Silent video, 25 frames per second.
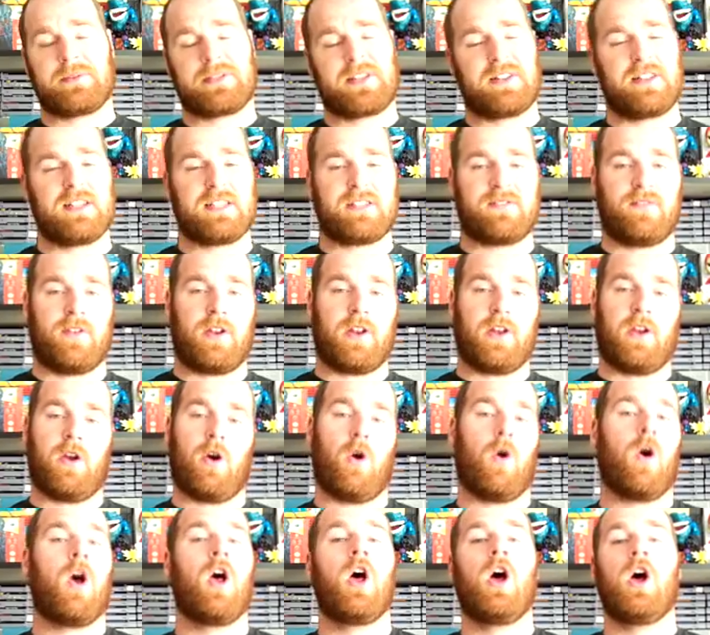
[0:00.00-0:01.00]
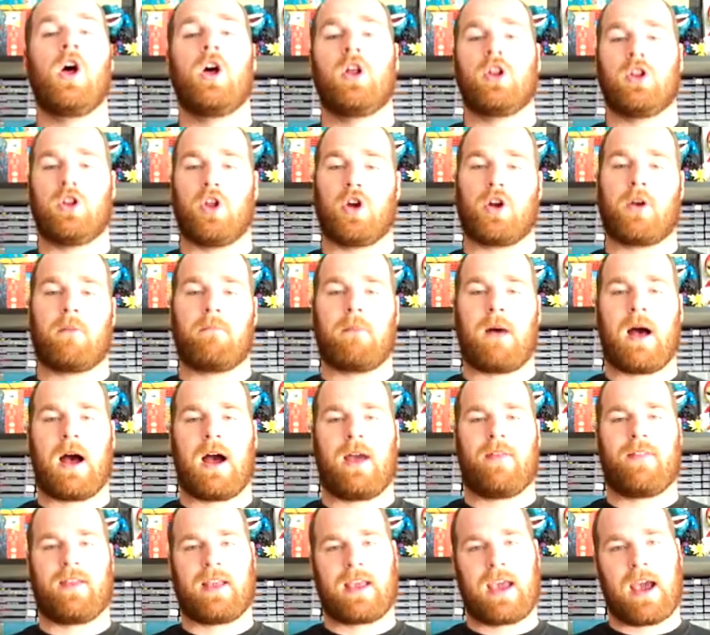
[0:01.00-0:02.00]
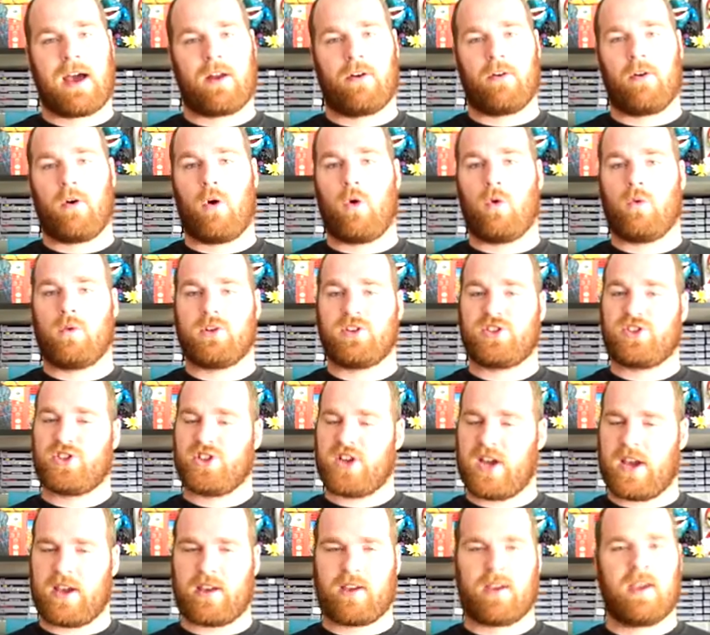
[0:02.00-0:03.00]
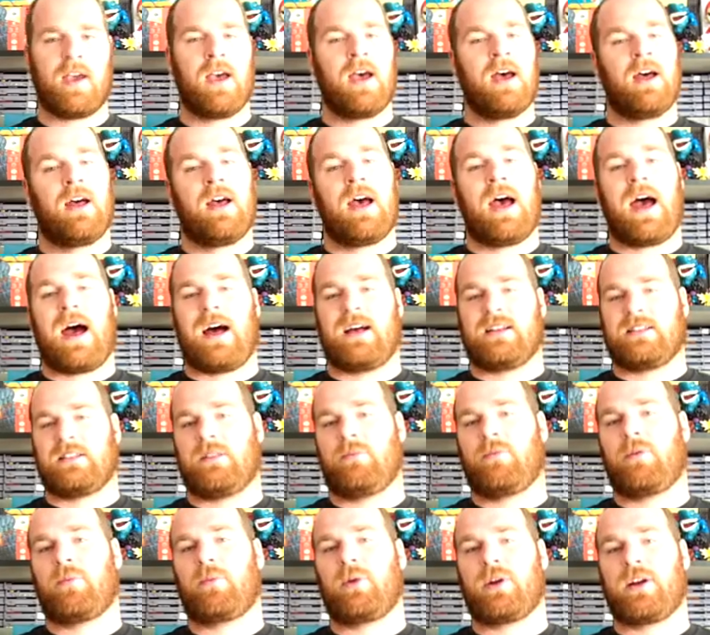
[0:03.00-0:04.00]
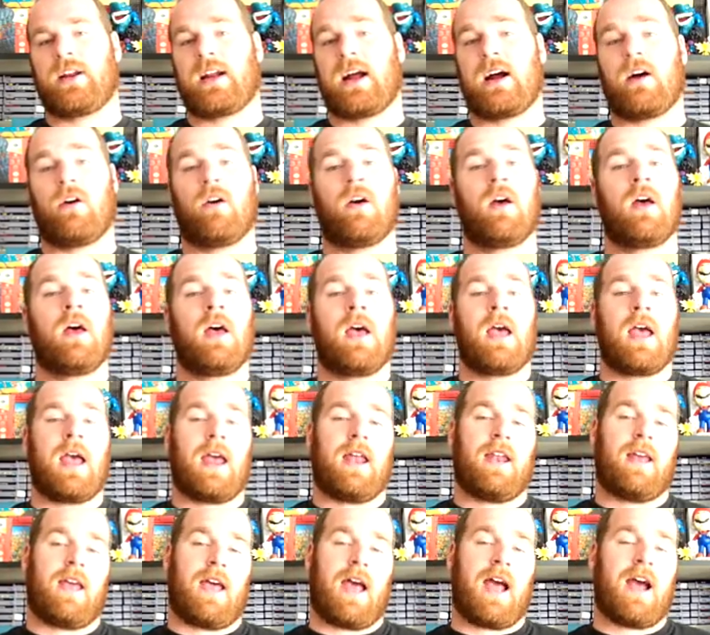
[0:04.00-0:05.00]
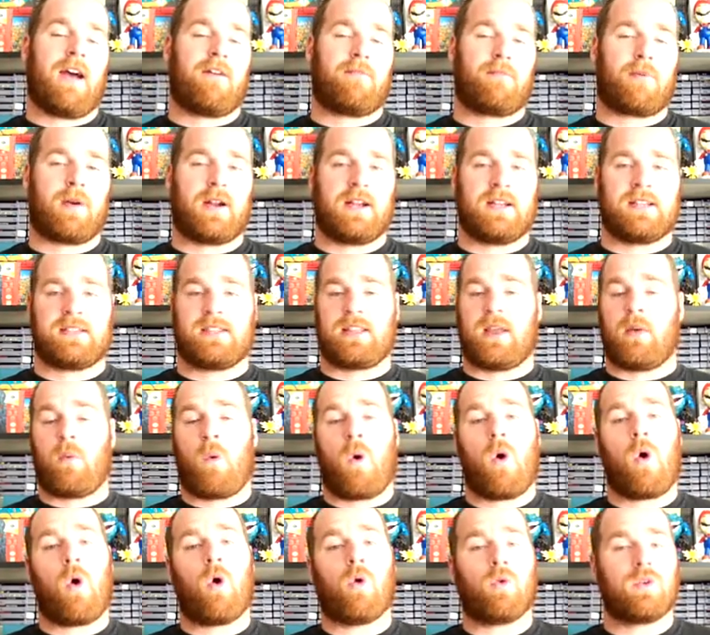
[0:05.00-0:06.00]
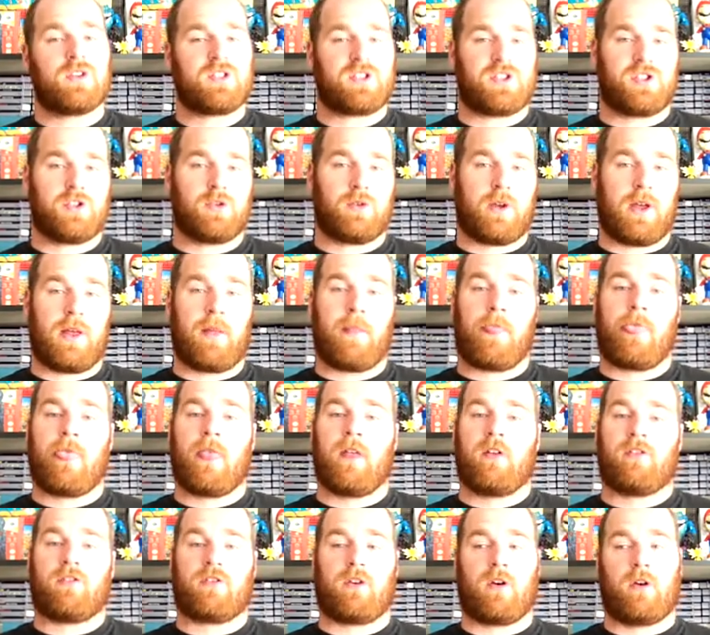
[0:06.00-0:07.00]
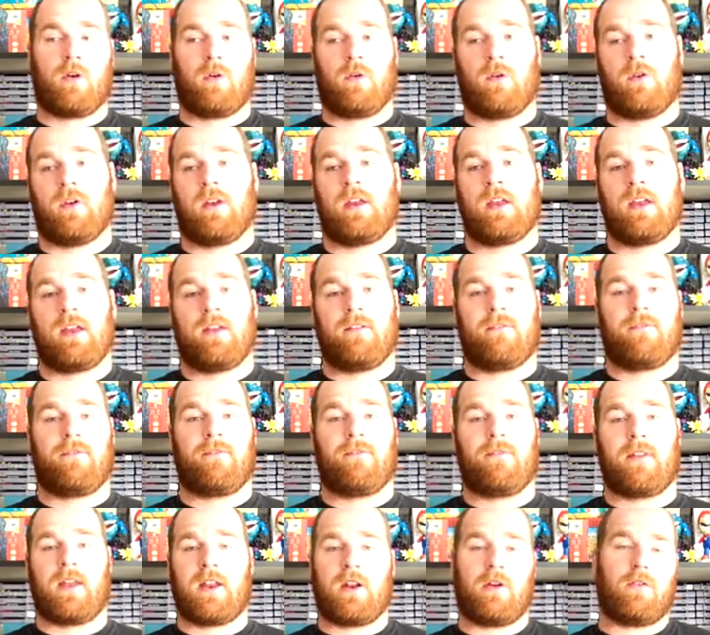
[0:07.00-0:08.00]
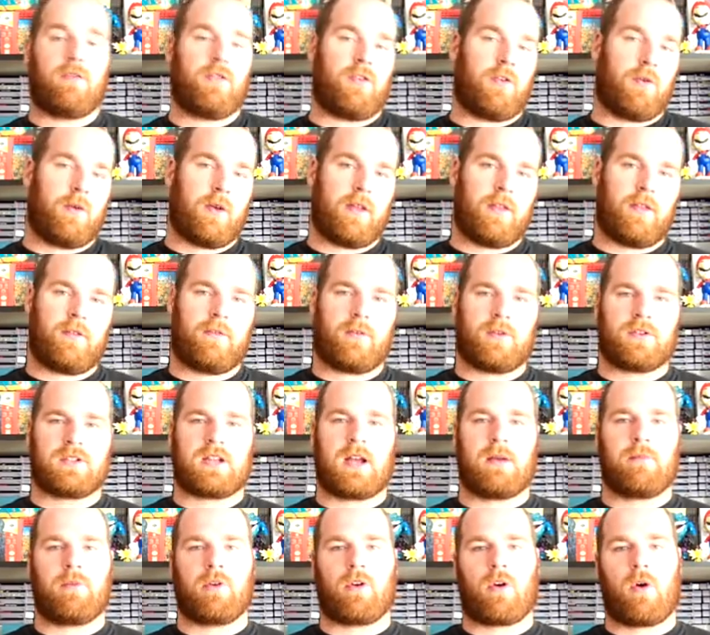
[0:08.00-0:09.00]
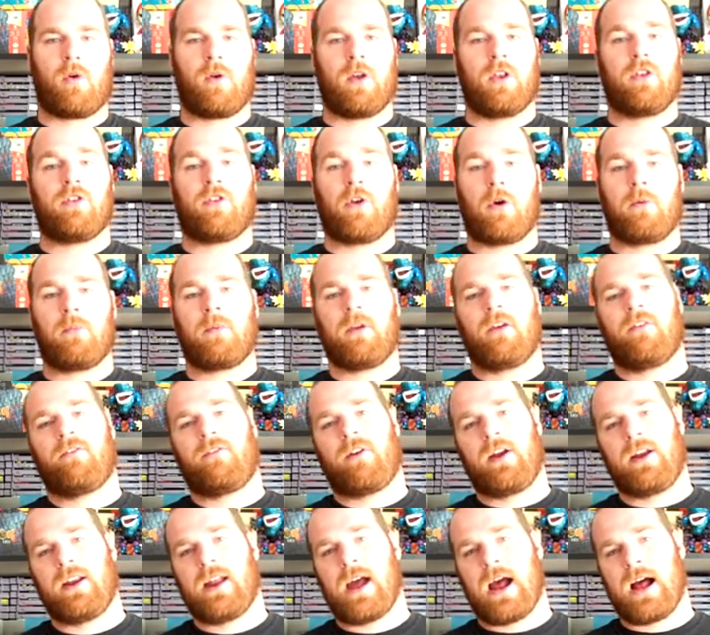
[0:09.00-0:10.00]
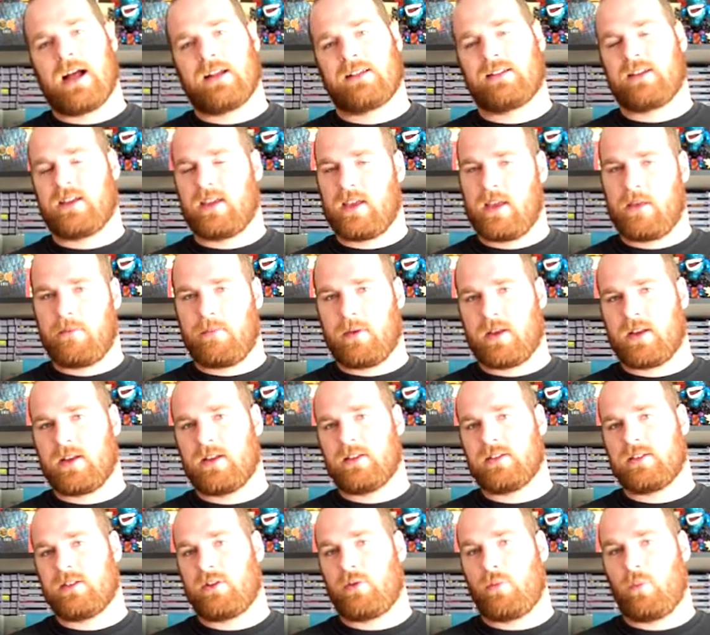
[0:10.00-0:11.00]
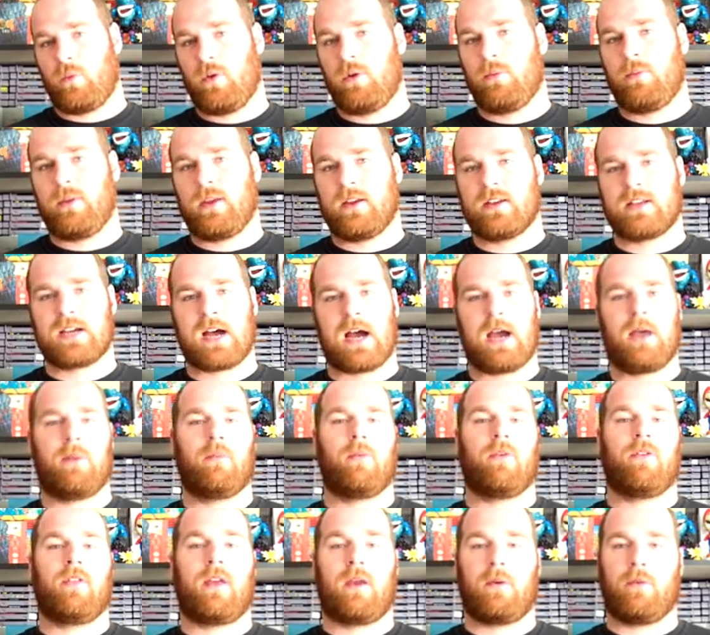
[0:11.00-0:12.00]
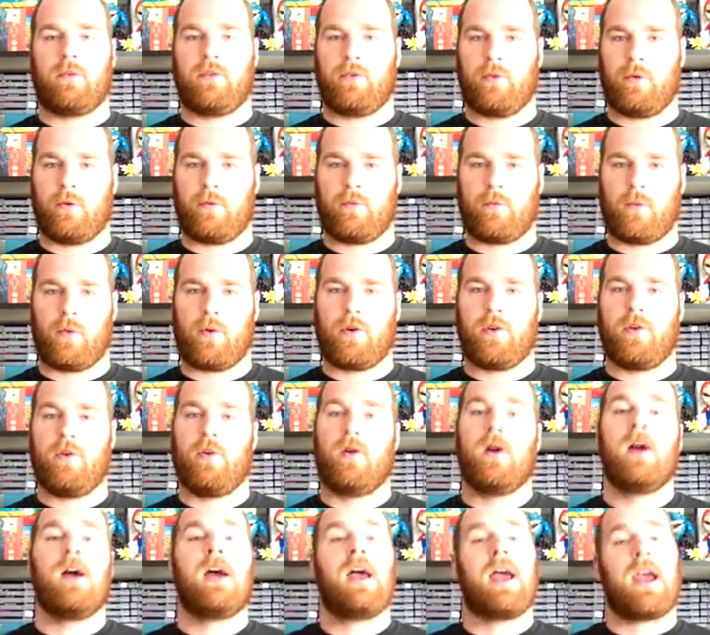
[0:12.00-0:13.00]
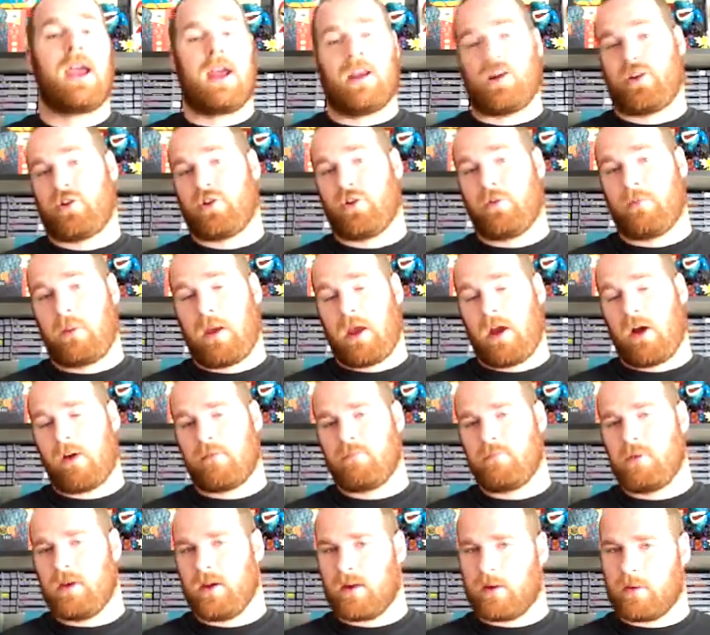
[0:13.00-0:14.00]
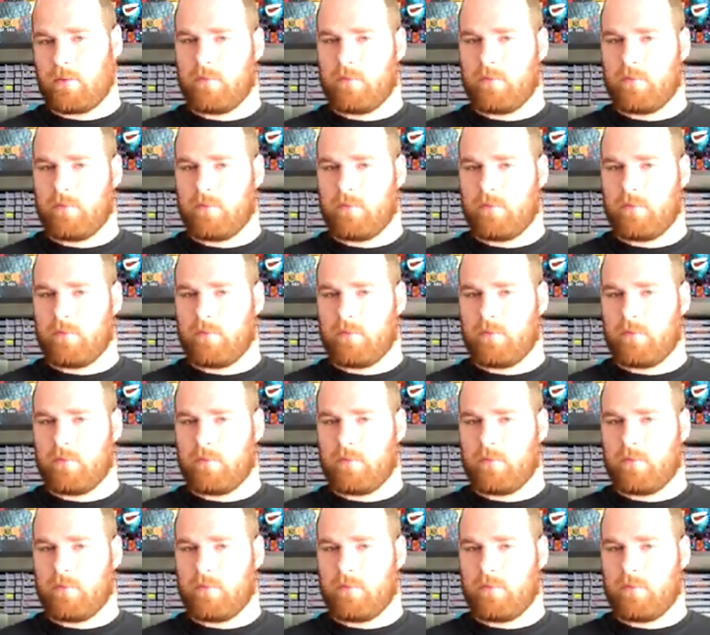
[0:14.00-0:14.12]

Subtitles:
this video. Look behind the counter. Always check. Ask them to bring it out. And at half price, they won't always do it. So if they don't do it the first time you go in, don't be afraid to ask again, because there will be a time when they will do it for you and it could pay off big.